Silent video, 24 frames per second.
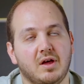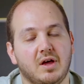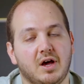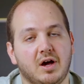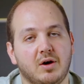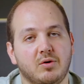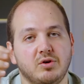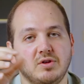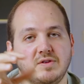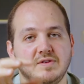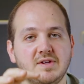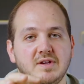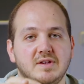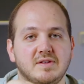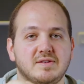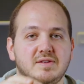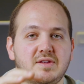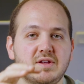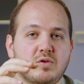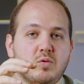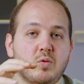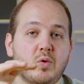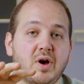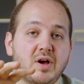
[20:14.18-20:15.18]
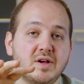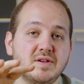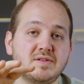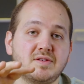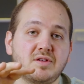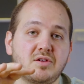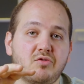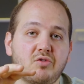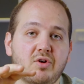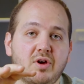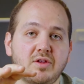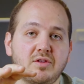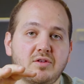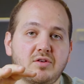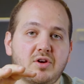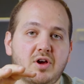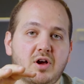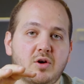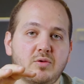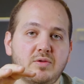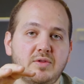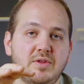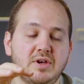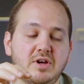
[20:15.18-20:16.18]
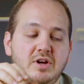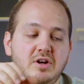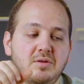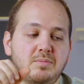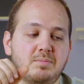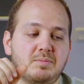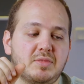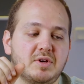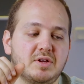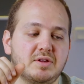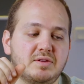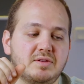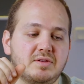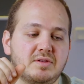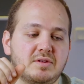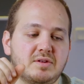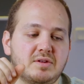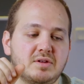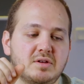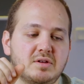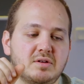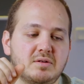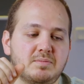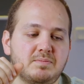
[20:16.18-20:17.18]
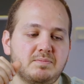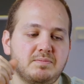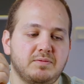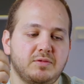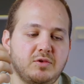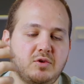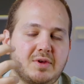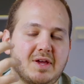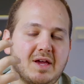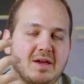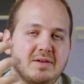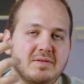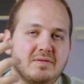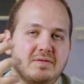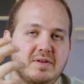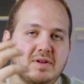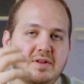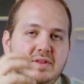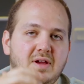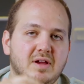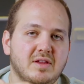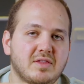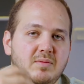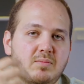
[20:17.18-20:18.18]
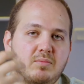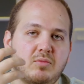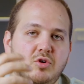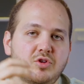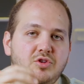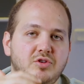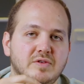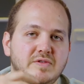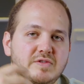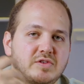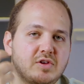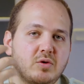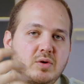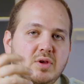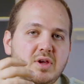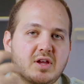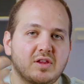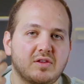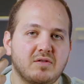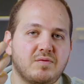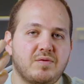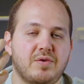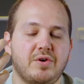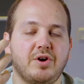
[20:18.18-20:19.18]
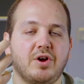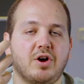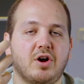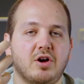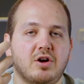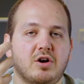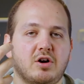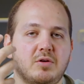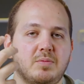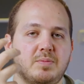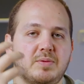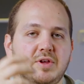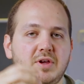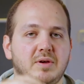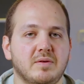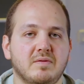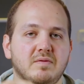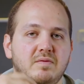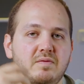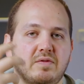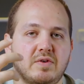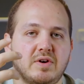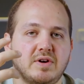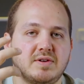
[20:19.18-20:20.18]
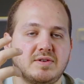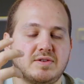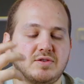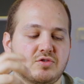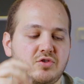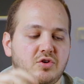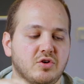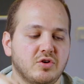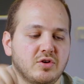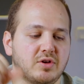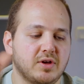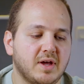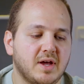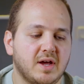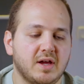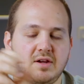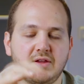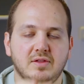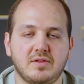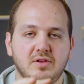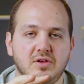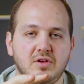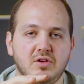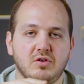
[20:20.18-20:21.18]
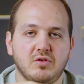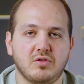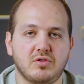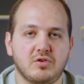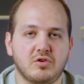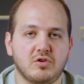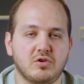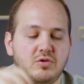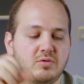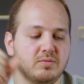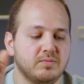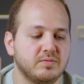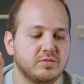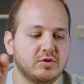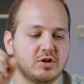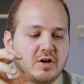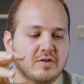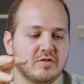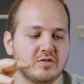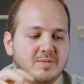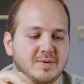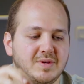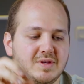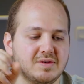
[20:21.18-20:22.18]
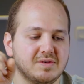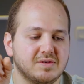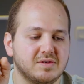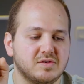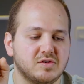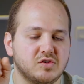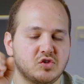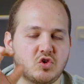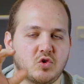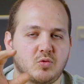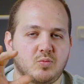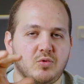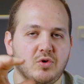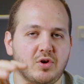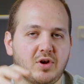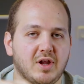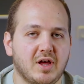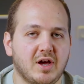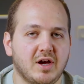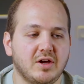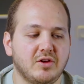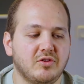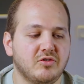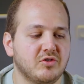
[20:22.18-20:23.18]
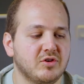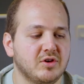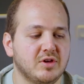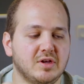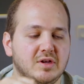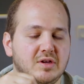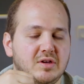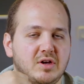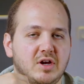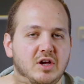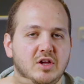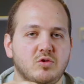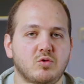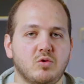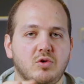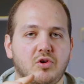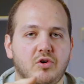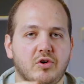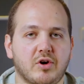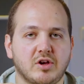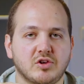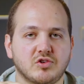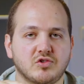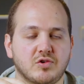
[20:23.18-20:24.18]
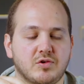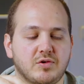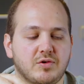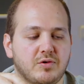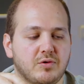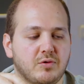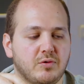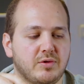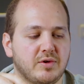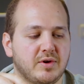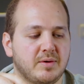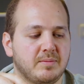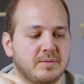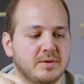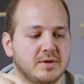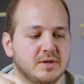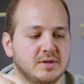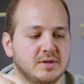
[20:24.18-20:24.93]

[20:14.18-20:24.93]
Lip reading: I wouldn't say it's the quietest grinder out there, but you can feel like the motor is going at a very high RPM, very strong. Anything you throw, coffee beans, super light, it will crush through them.